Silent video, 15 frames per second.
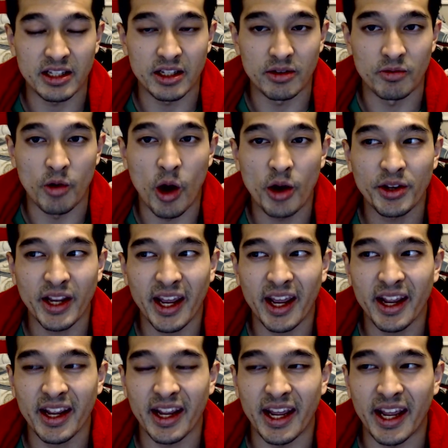
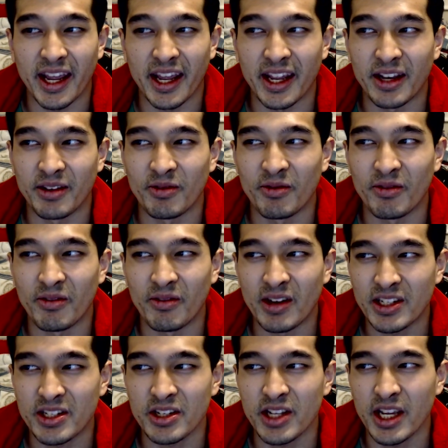Rone and
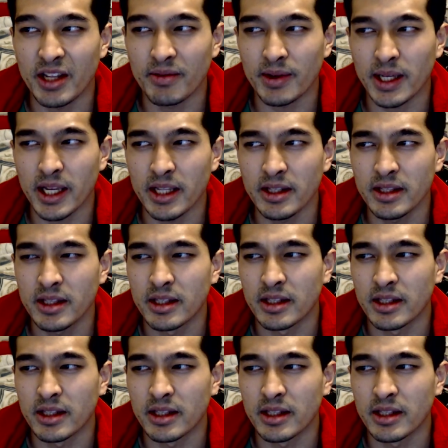what's her name again?